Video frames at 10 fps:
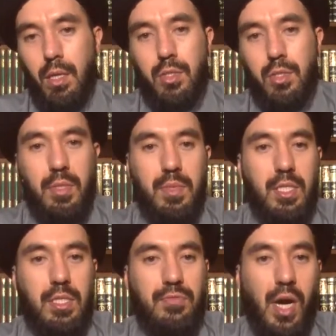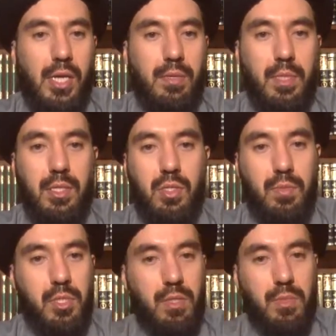Sometimes it's vitamins,
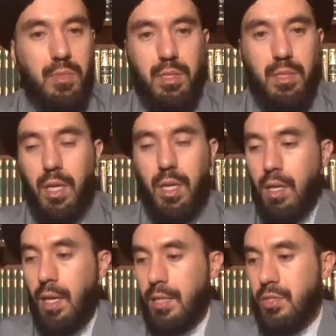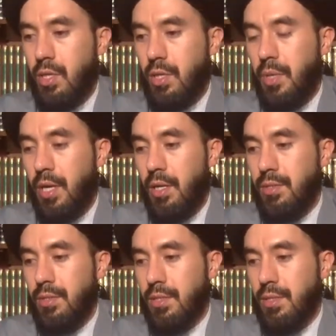sometimes it's
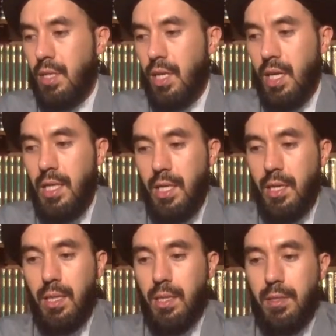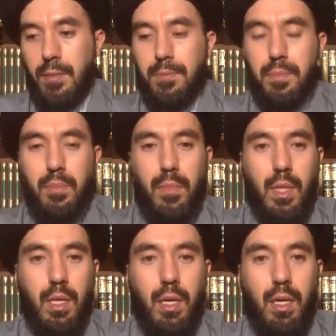antibiotics, anything.
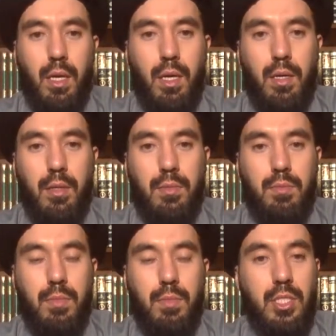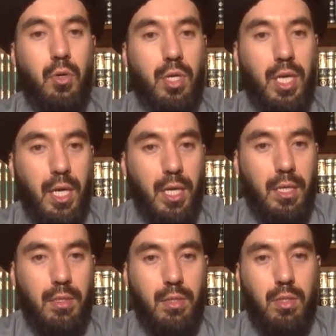Is it okay
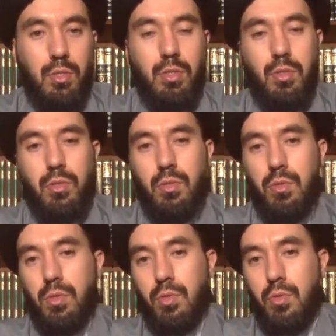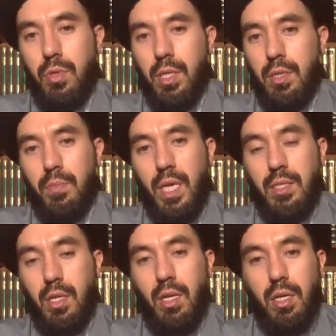to do it based
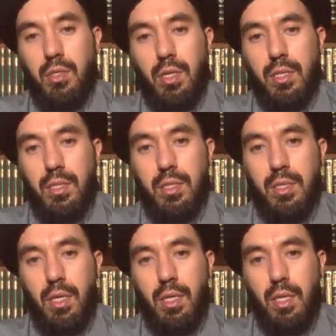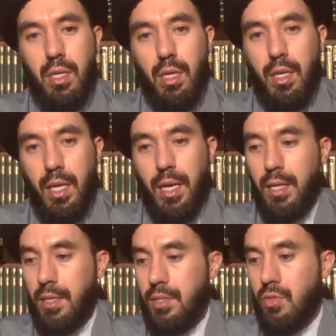on Ayatollah Sistani? Yeah,
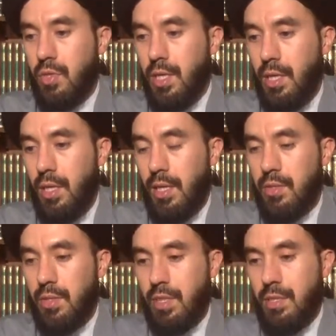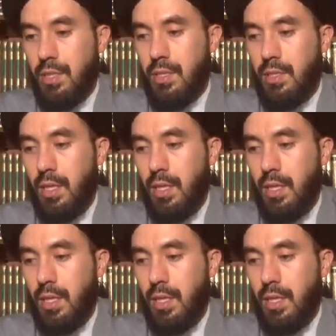it's okay as long as it's